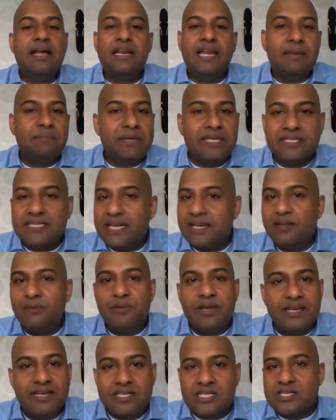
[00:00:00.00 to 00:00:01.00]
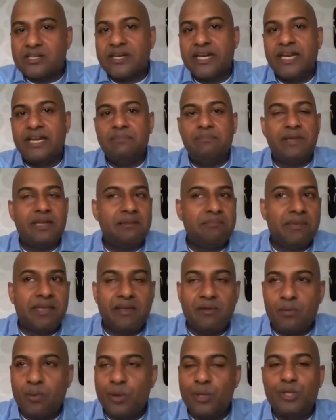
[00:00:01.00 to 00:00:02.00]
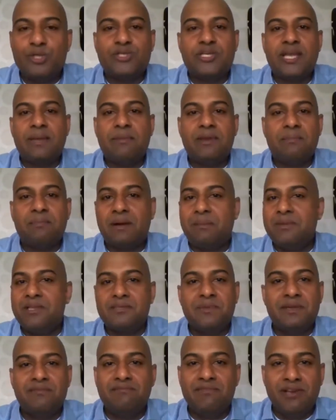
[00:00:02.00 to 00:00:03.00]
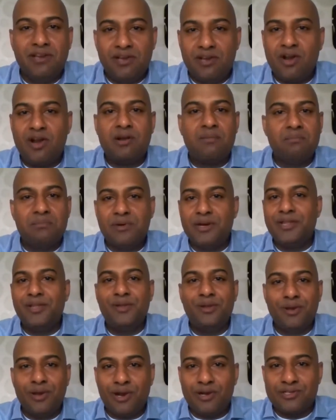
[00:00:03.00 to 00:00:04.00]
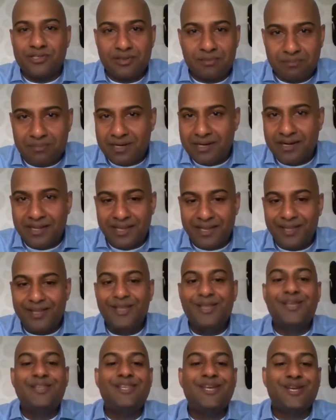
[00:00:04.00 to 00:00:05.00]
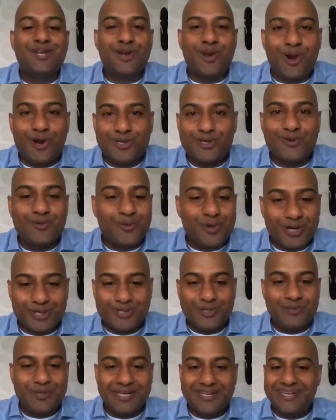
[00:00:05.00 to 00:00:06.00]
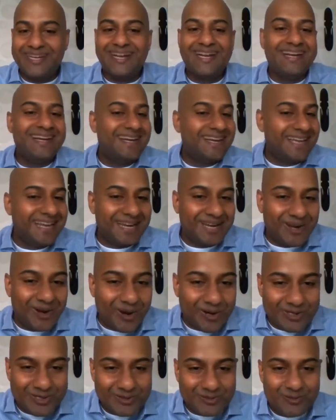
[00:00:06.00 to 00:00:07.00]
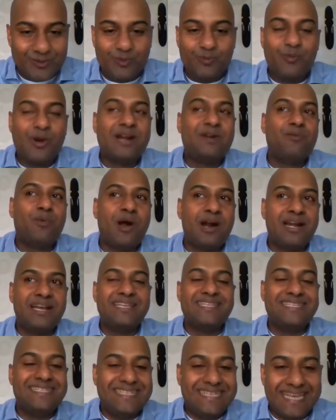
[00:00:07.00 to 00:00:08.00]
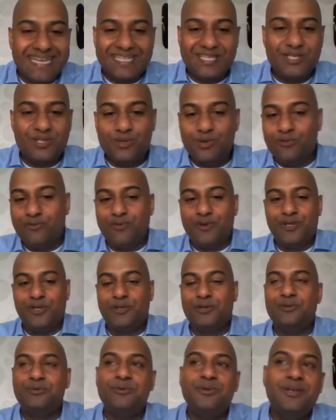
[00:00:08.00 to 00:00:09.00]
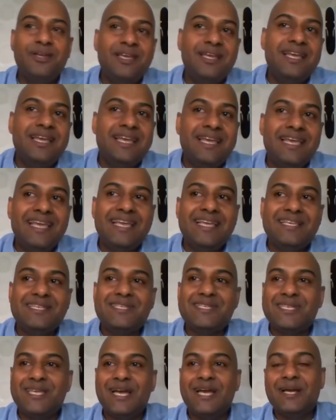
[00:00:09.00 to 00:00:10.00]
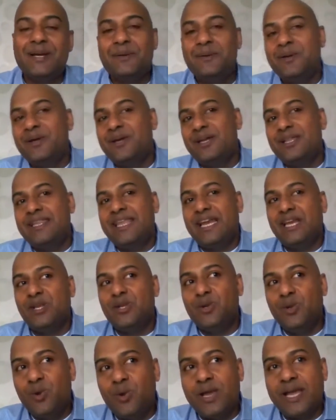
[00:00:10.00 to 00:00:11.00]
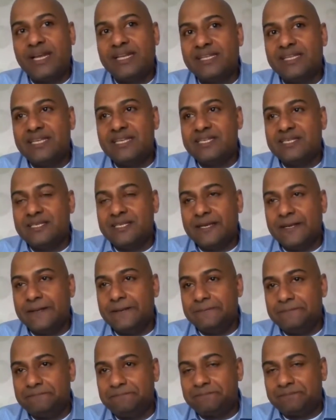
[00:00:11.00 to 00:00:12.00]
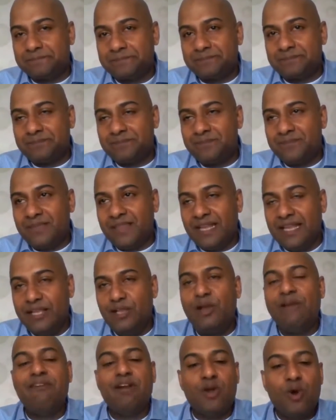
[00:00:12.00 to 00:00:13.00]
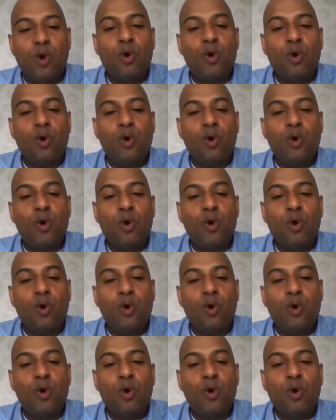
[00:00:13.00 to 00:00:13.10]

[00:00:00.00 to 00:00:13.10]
let me tell you very straight, becoming a world champion of public speaking will not bring you lots of money. There's lots of work to be done, and so what it does do for you is that you look at this, you have